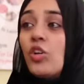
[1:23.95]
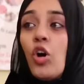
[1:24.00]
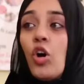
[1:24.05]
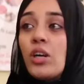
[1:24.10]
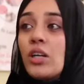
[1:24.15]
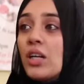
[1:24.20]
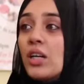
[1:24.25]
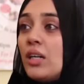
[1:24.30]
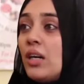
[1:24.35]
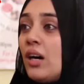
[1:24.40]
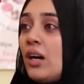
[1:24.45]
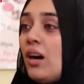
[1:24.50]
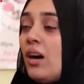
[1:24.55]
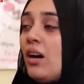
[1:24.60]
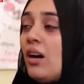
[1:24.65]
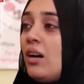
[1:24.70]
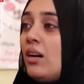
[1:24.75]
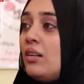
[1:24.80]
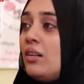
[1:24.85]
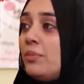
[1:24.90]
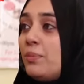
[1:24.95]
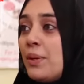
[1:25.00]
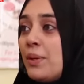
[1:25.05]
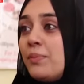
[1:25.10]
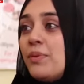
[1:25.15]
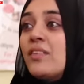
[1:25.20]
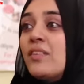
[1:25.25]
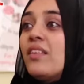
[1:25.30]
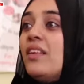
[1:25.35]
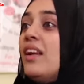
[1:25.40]
Not
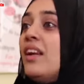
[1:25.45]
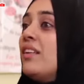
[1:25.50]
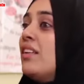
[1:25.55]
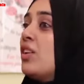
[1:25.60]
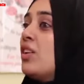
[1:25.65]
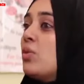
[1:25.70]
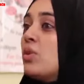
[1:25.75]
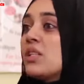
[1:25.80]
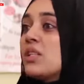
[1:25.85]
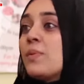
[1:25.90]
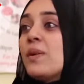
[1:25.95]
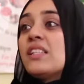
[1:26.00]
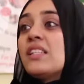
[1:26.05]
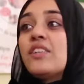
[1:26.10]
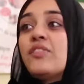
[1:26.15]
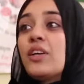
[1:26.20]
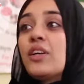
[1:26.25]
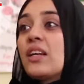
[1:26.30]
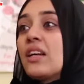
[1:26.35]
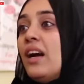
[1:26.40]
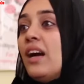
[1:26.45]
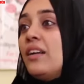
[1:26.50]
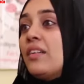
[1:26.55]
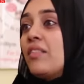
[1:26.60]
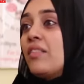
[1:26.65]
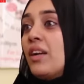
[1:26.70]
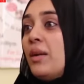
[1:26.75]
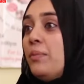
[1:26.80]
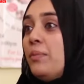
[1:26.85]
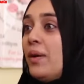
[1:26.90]
people related to a specific
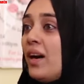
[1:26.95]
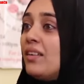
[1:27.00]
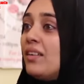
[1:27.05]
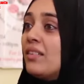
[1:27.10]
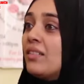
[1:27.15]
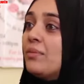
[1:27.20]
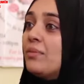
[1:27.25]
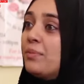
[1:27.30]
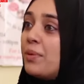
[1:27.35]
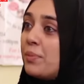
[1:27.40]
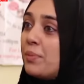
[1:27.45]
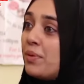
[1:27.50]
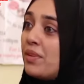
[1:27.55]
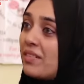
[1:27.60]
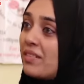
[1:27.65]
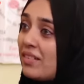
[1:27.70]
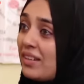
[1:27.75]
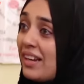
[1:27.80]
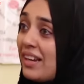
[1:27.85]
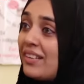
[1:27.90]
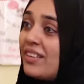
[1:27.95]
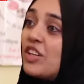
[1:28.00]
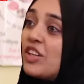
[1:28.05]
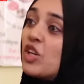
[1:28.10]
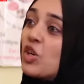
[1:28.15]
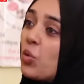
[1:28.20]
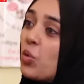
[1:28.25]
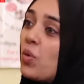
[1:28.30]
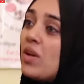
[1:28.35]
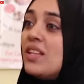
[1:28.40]
country, but people
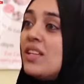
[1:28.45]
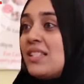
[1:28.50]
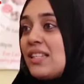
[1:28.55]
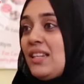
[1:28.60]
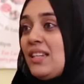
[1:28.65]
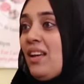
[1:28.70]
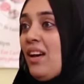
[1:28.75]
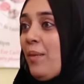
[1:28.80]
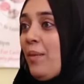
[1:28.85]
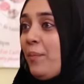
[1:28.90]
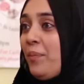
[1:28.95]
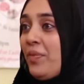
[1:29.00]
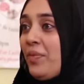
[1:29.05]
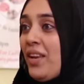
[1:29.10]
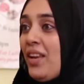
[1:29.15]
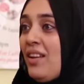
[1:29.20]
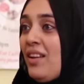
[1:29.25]
related to Islam.